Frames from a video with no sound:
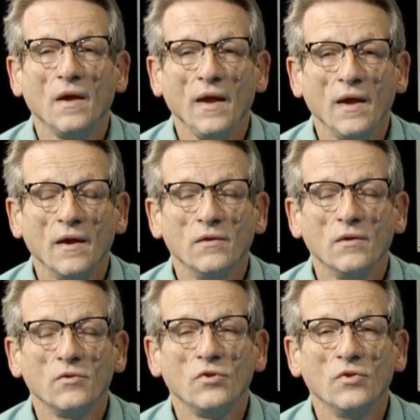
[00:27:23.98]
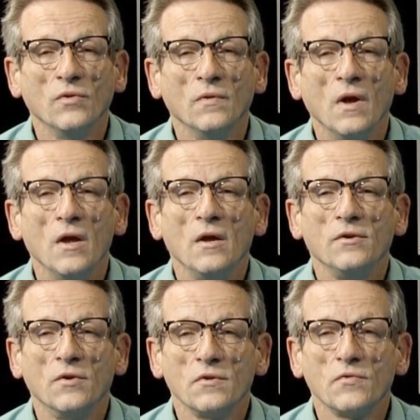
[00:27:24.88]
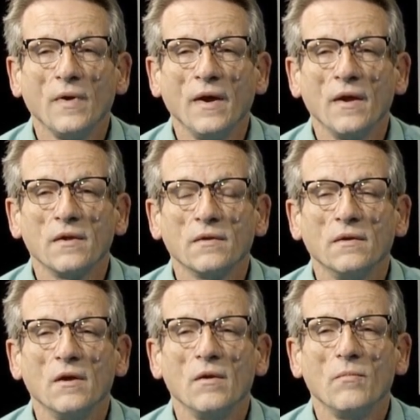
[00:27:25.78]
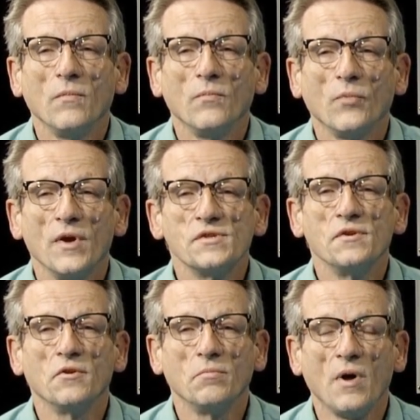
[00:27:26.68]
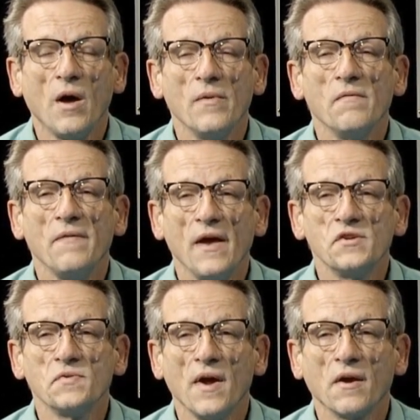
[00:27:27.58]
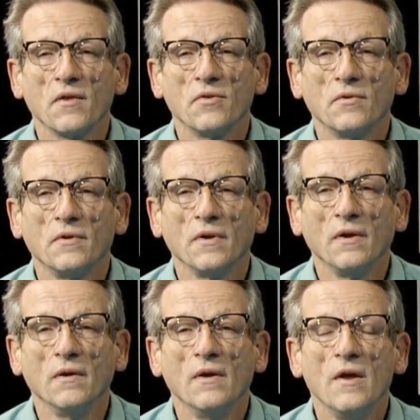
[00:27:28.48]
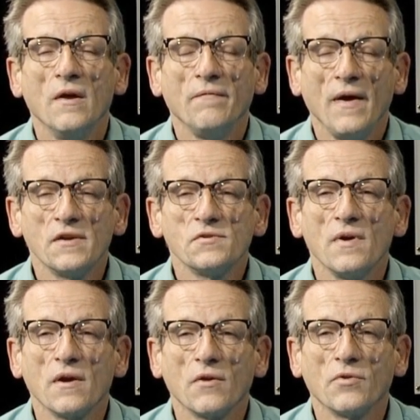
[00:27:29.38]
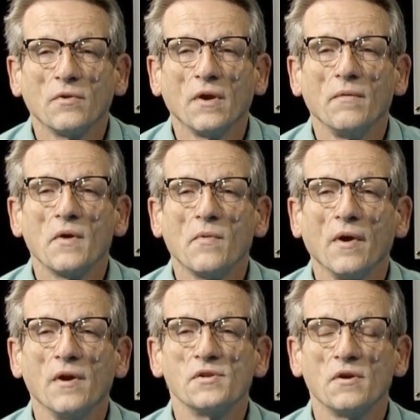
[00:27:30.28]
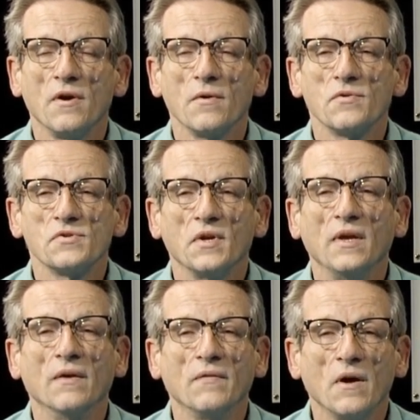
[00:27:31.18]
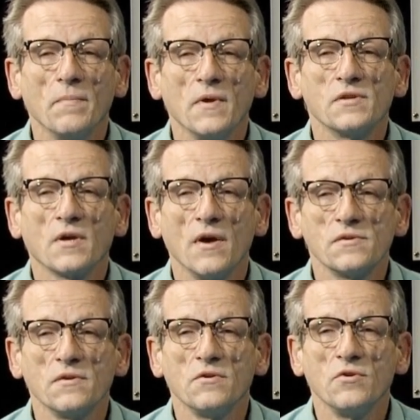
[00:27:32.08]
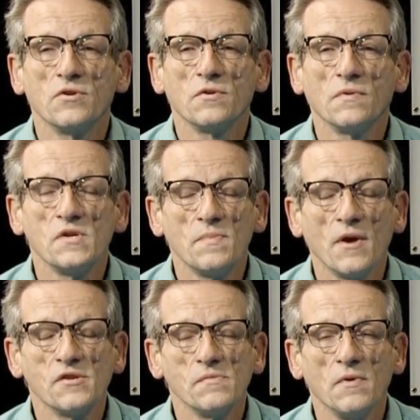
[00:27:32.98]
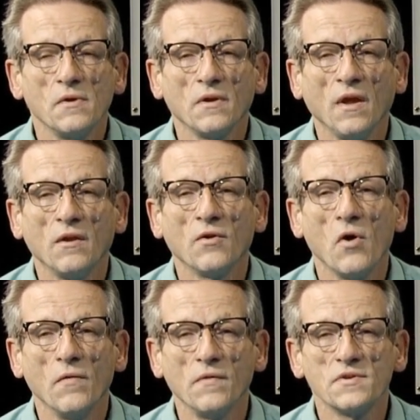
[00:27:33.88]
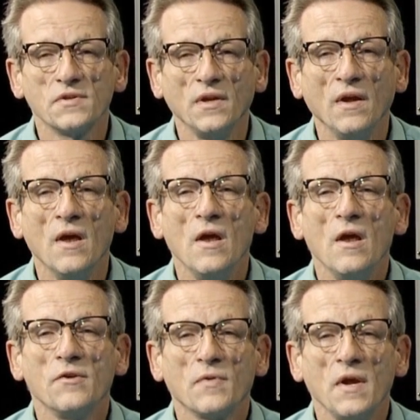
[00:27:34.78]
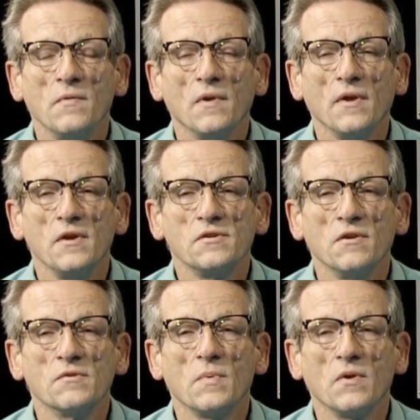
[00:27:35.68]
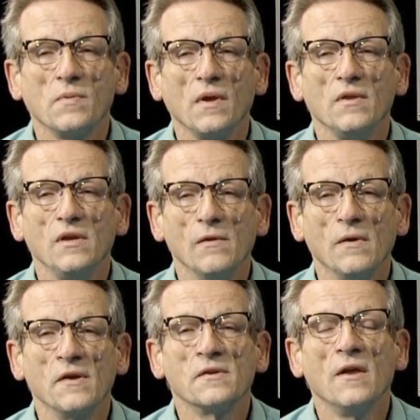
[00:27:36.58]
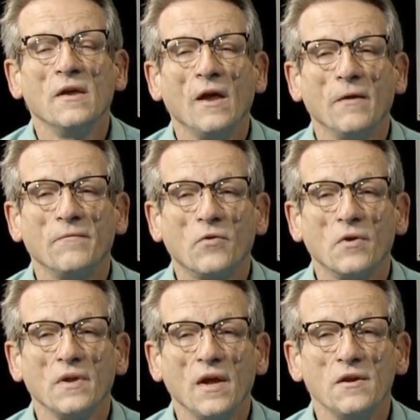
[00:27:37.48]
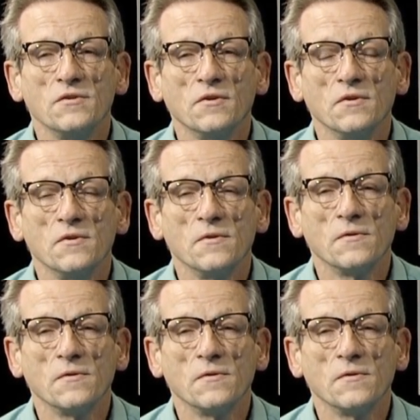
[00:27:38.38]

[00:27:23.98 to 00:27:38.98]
And two, don't grant President Obama fast-track authority. Fast-track authority requires Congress to give up its constitutional responsibility to oversee trade relations between the U.S. and foreign nations.